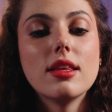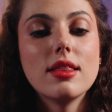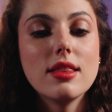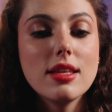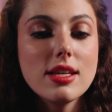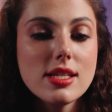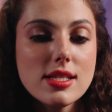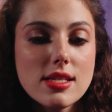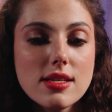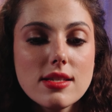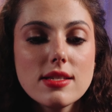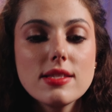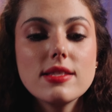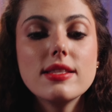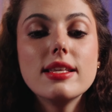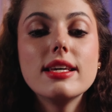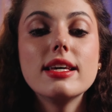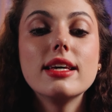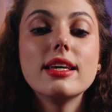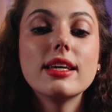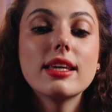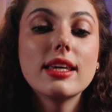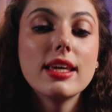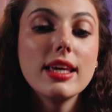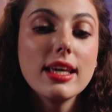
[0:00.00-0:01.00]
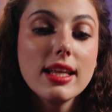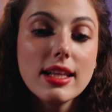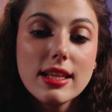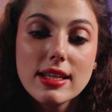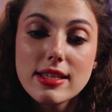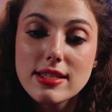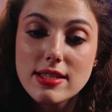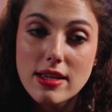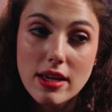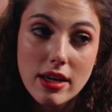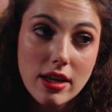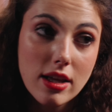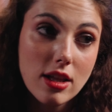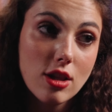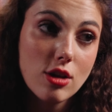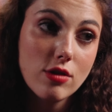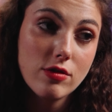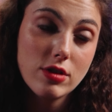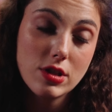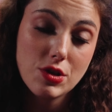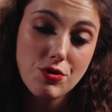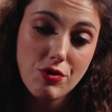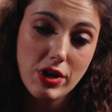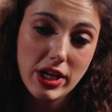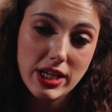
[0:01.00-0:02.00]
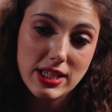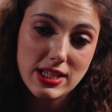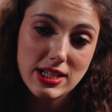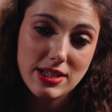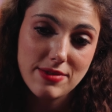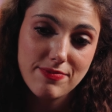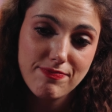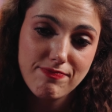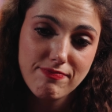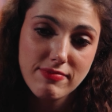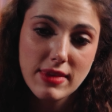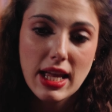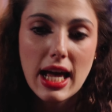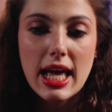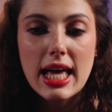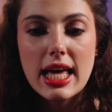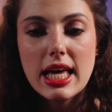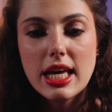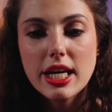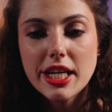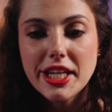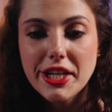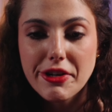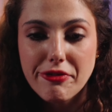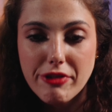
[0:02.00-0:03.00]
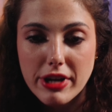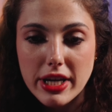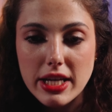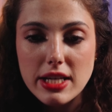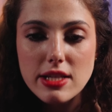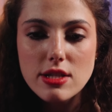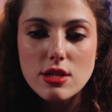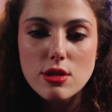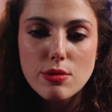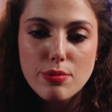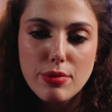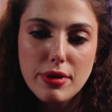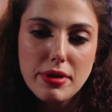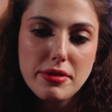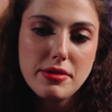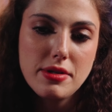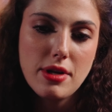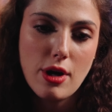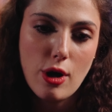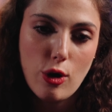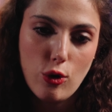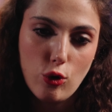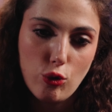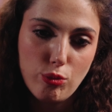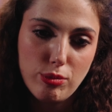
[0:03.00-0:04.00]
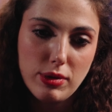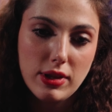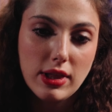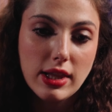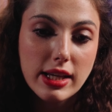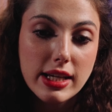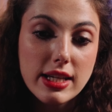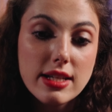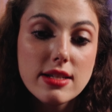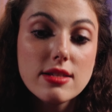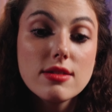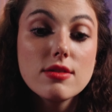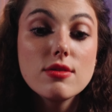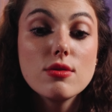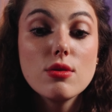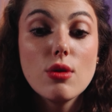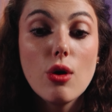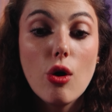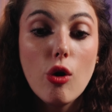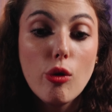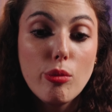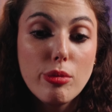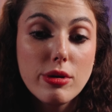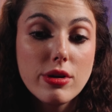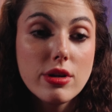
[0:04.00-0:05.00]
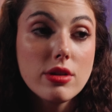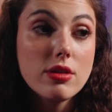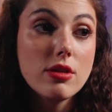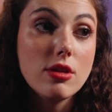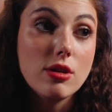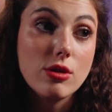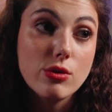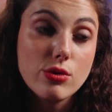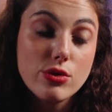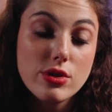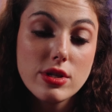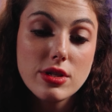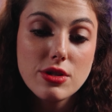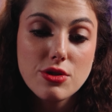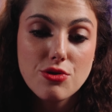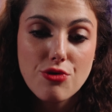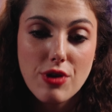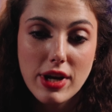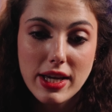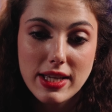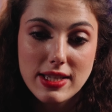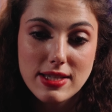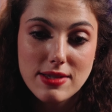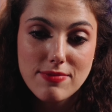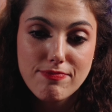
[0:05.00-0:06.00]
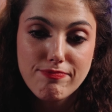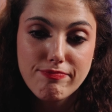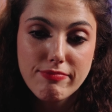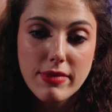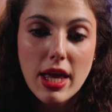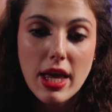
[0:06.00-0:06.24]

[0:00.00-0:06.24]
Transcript: This is the Achilles heel of a trader. Greed supports hope, leading to opening losing trades.